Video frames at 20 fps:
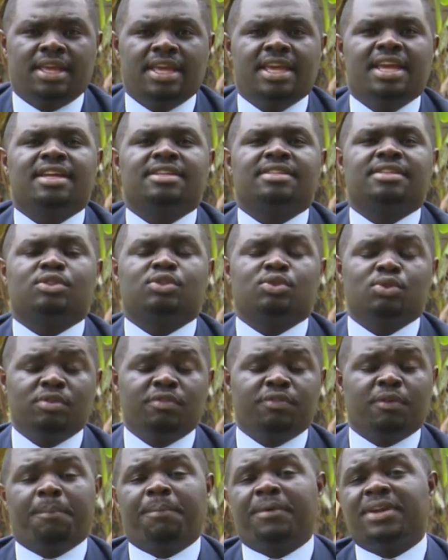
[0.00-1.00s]
He has
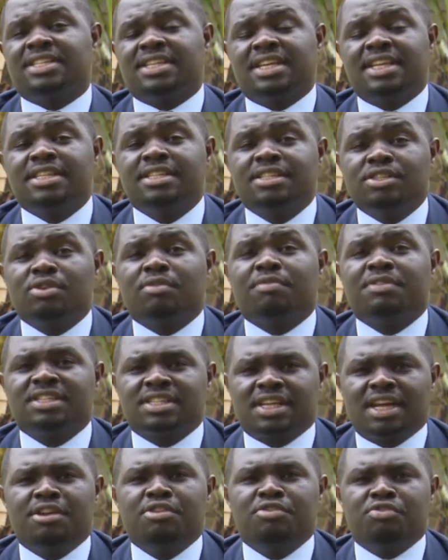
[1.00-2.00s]
stood for presidency of
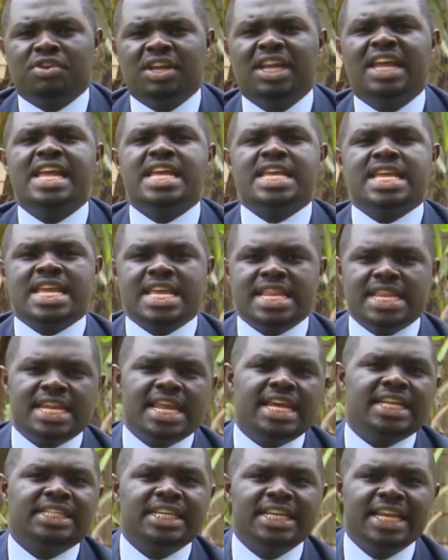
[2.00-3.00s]
this country in the
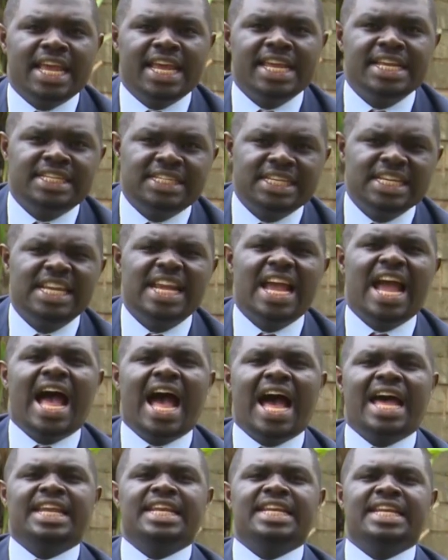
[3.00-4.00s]
1980
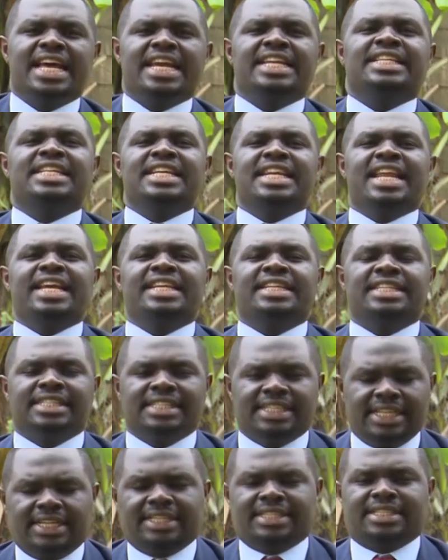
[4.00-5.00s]
and in
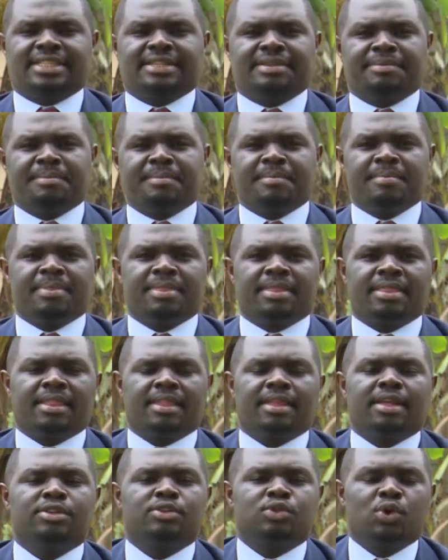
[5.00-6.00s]
1996.
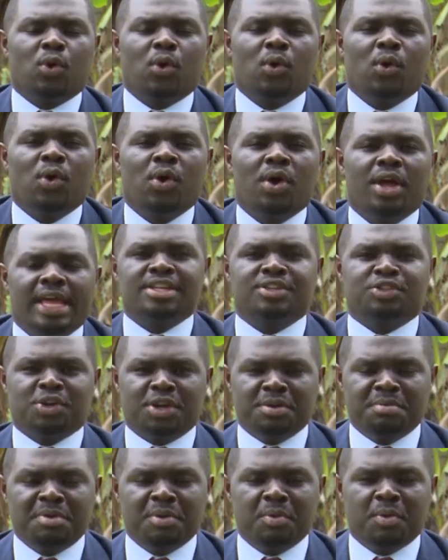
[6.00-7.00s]
So
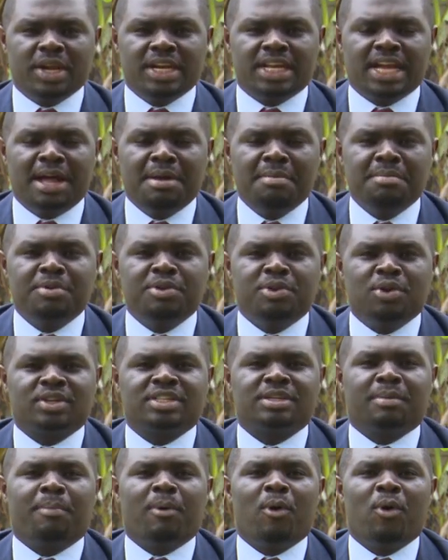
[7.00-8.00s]
join me, welcome
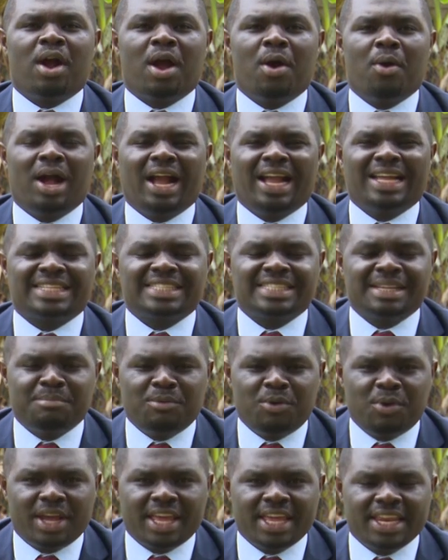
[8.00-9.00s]
Dr. Paul Kawanga
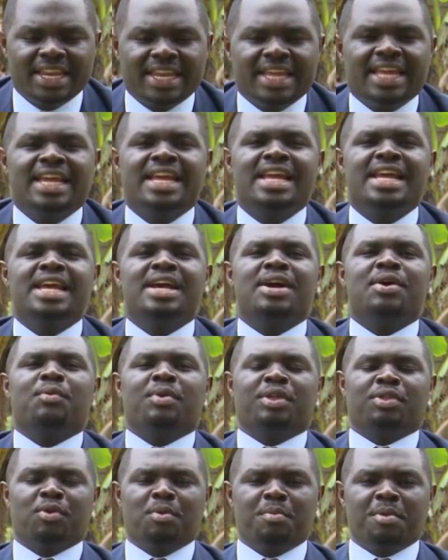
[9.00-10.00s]
Ssemwogerere,
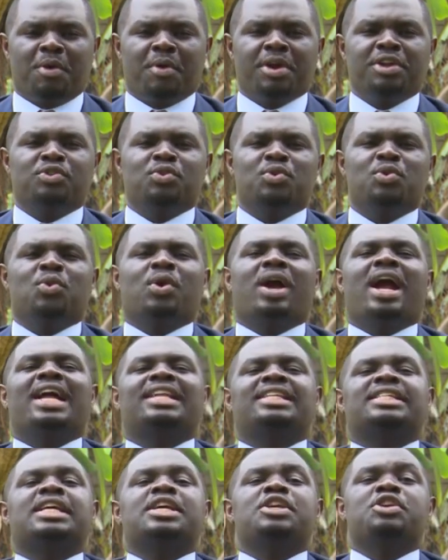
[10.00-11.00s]
with whom you're going to look
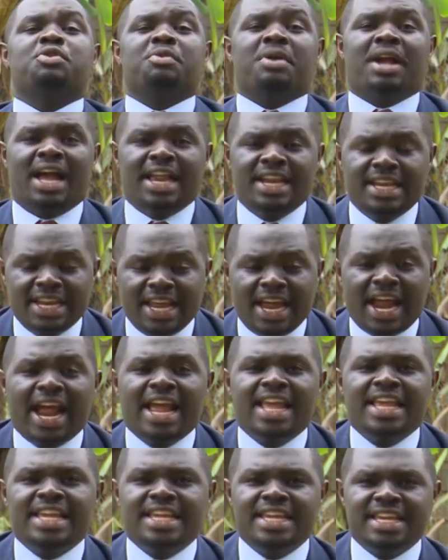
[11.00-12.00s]
at
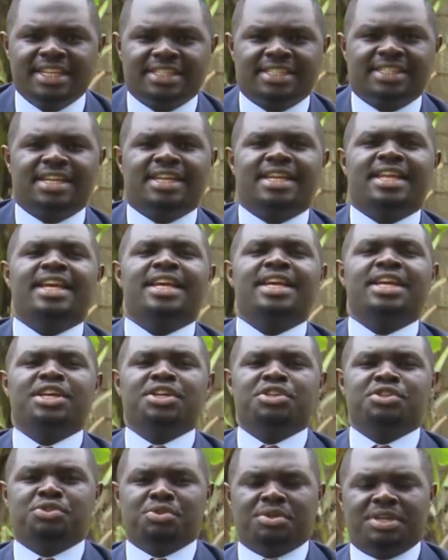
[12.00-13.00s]
Uganda yesterday,
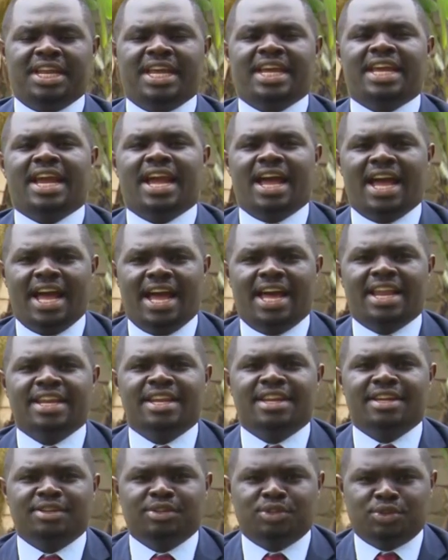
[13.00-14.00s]
today,
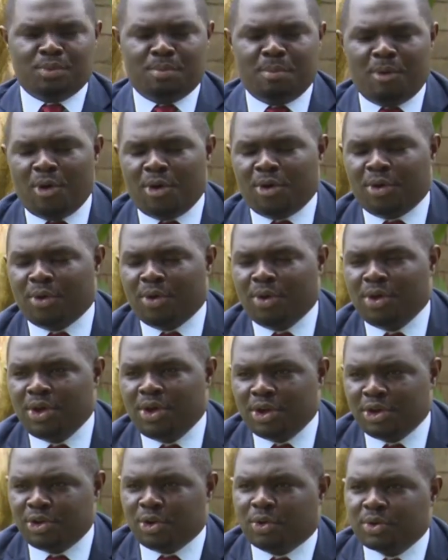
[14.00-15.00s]
and tomorrow.
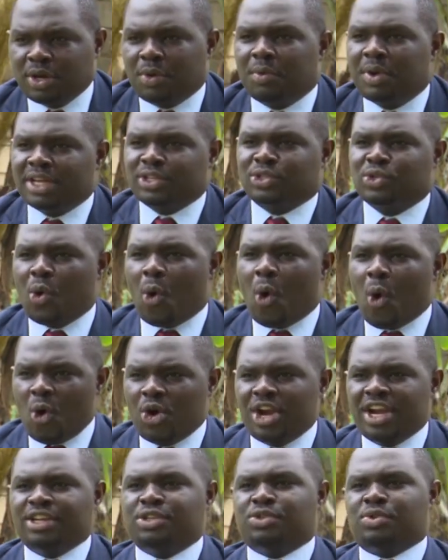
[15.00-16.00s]
Doctor, we are so
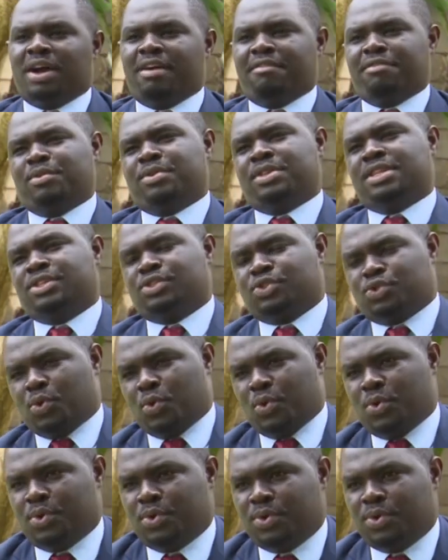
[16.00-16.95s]
honored to have you on this show.